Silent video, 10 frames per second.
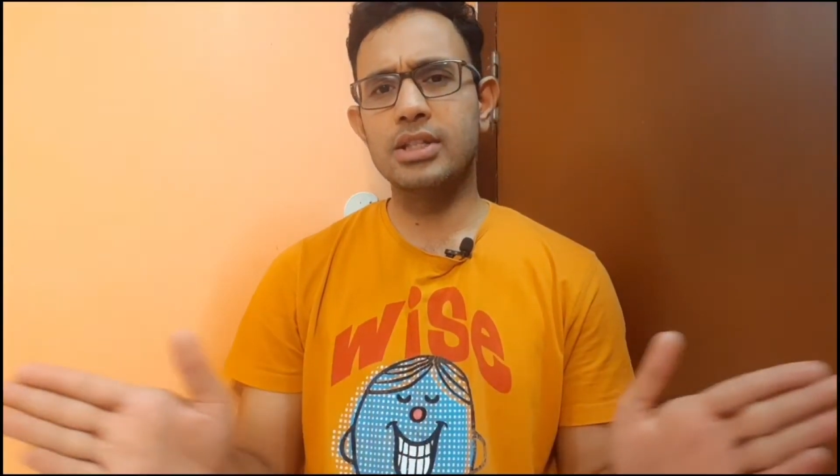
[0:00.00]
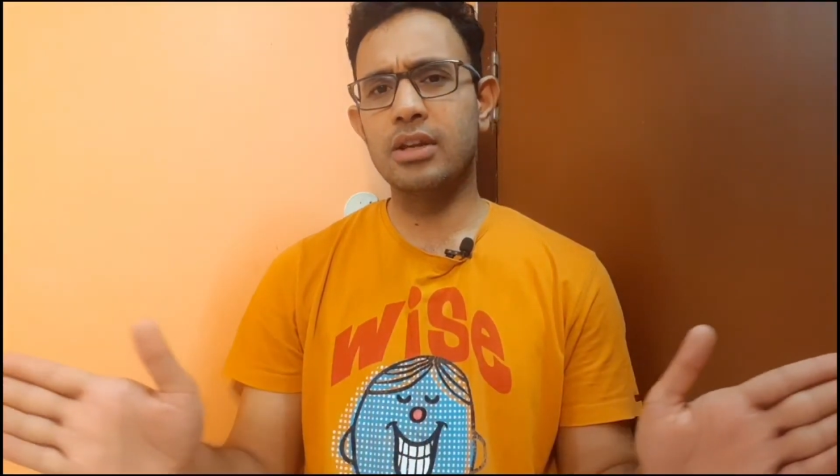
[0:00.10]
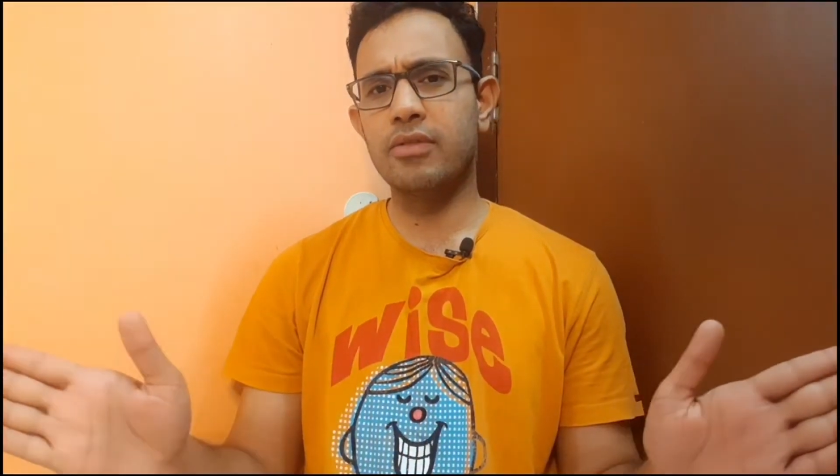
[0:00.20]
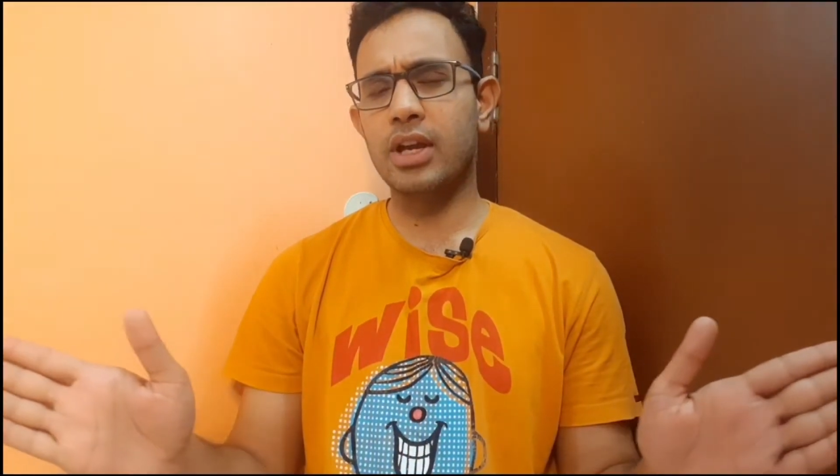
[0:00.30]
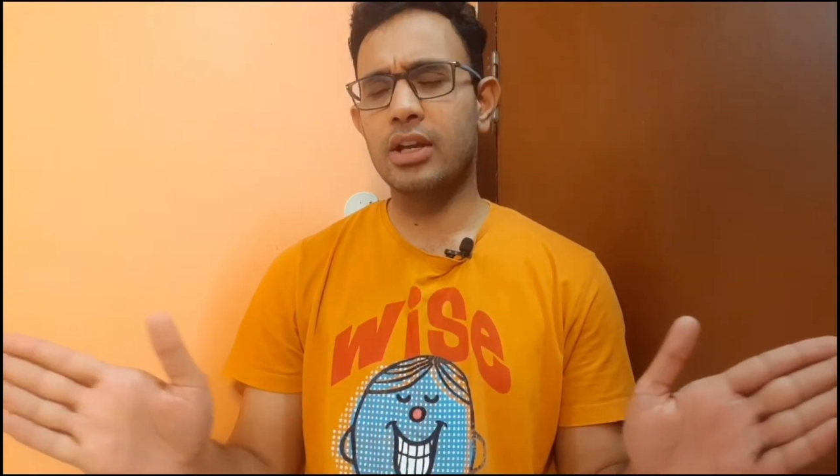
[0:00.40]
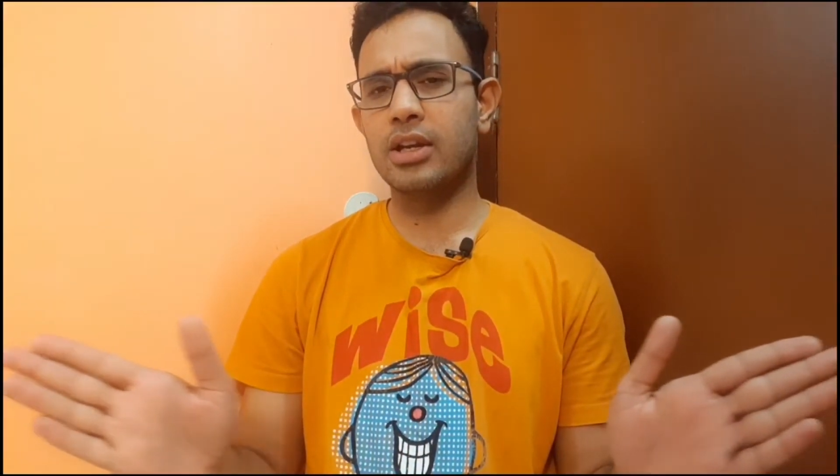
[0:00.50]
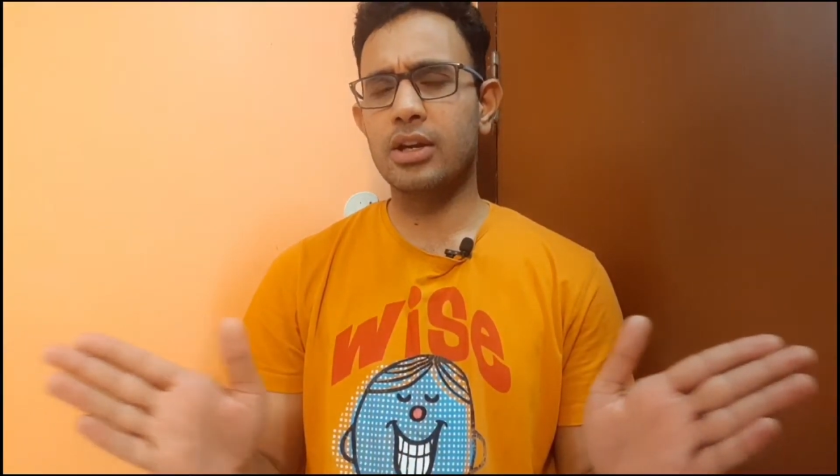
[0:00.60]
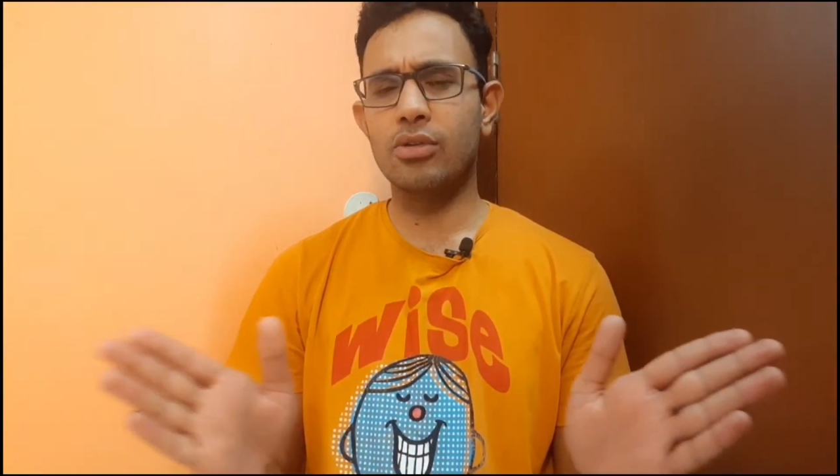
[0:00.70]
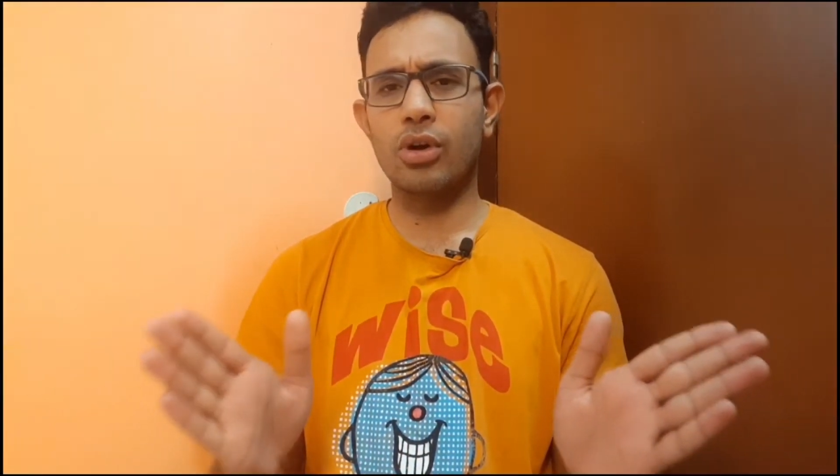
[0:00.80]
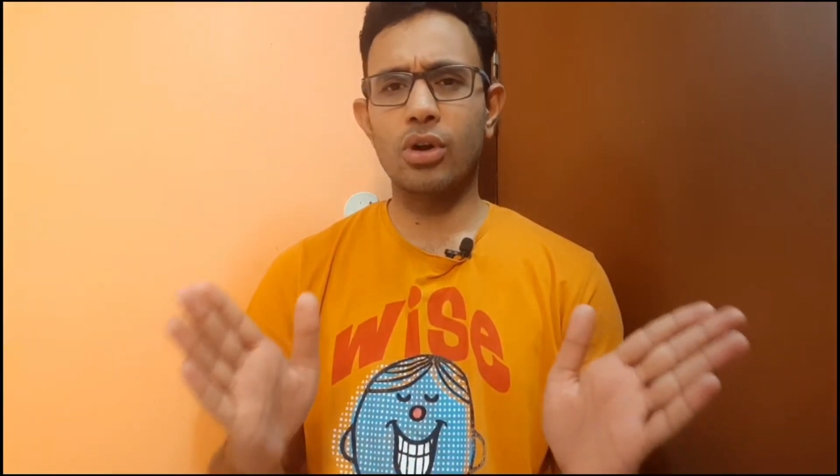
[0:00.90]

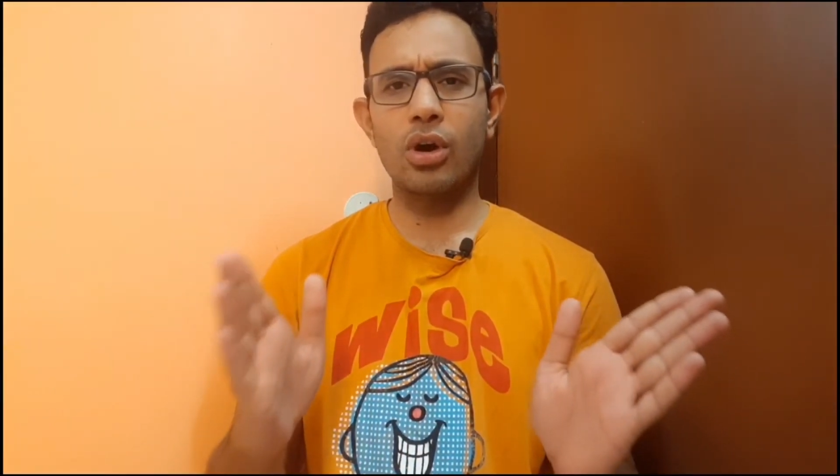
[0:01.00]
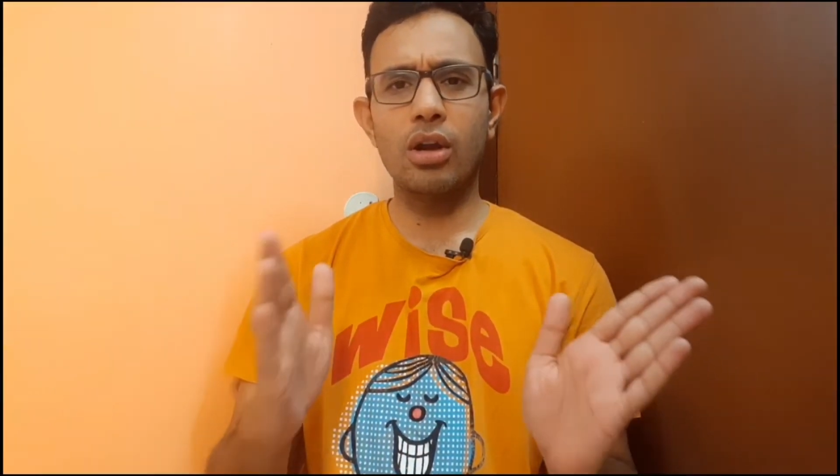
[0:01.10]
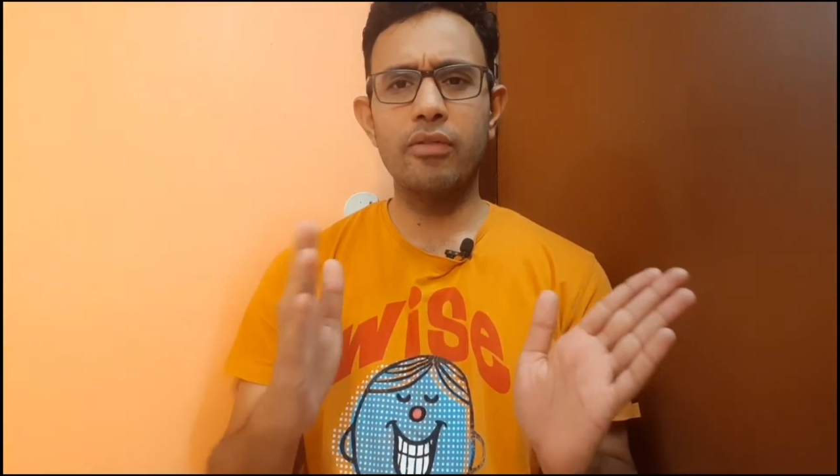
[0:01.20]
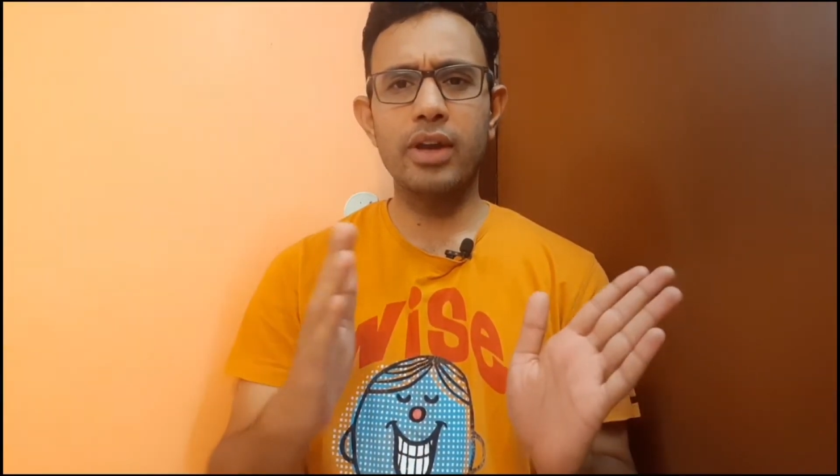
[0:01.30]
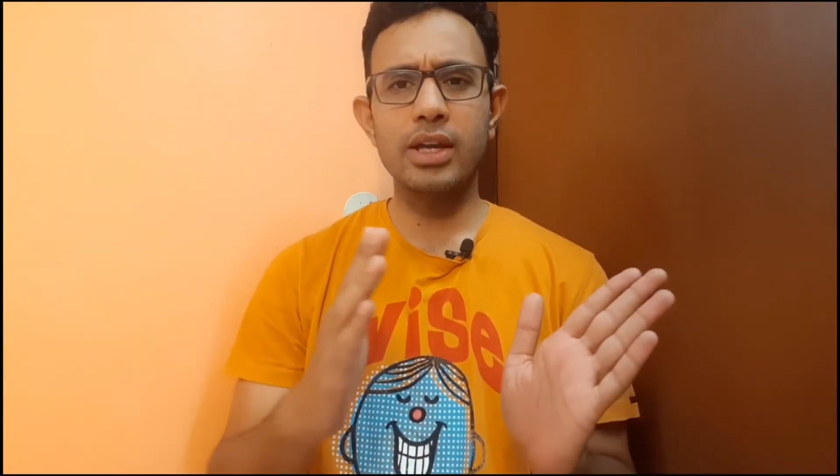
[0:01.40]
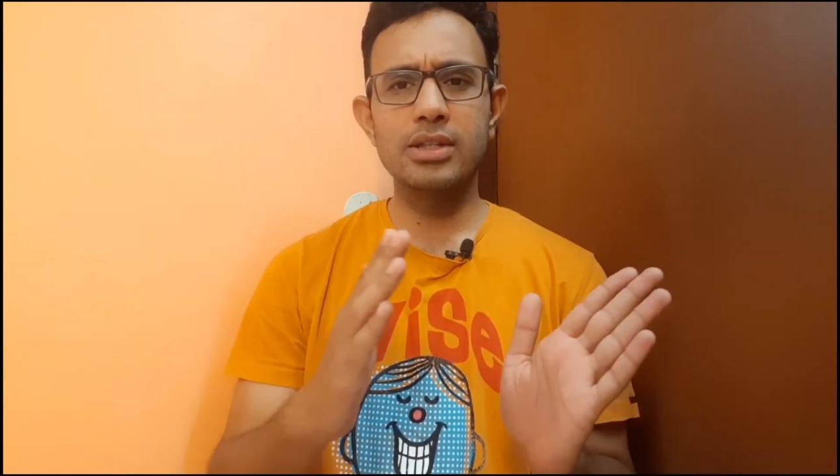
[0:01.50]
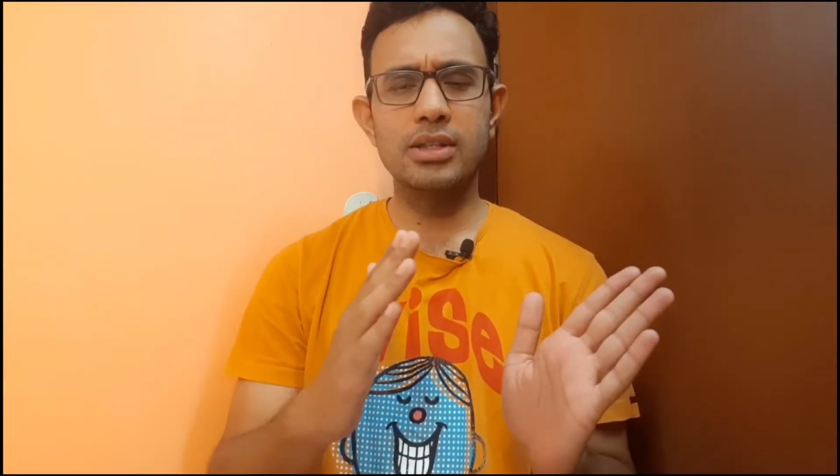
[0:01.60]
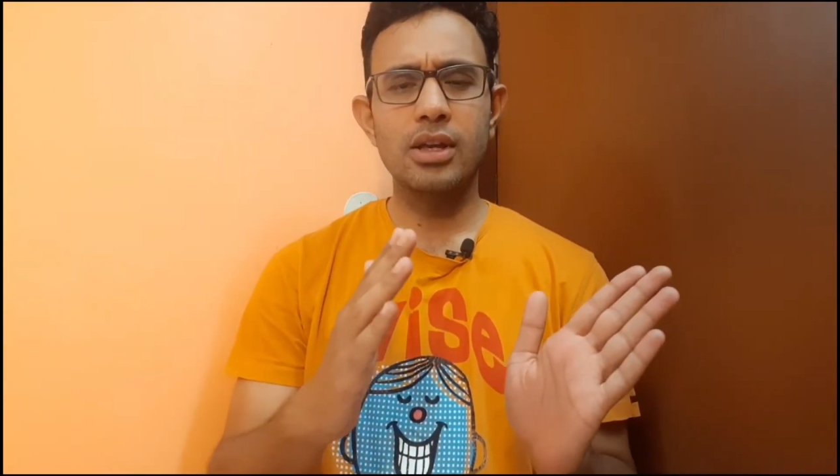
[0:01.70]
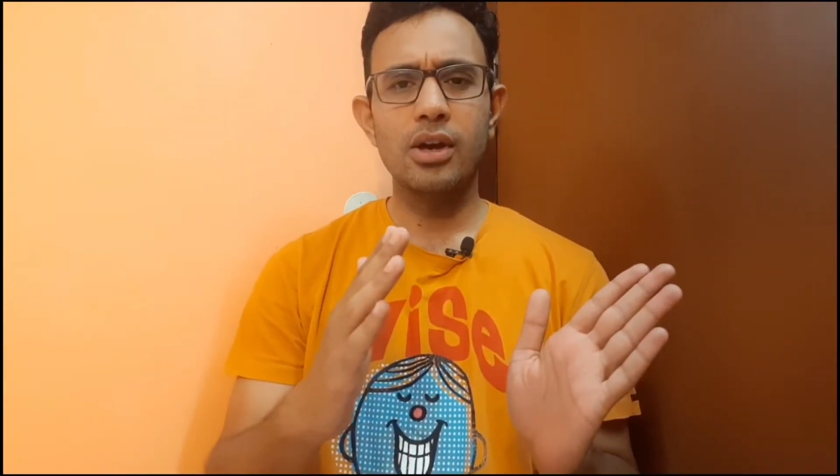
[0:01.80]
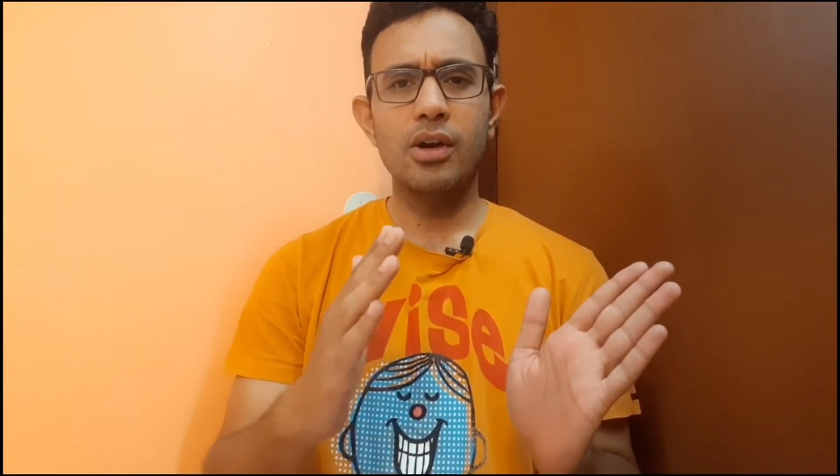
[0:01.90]
deviated, you are always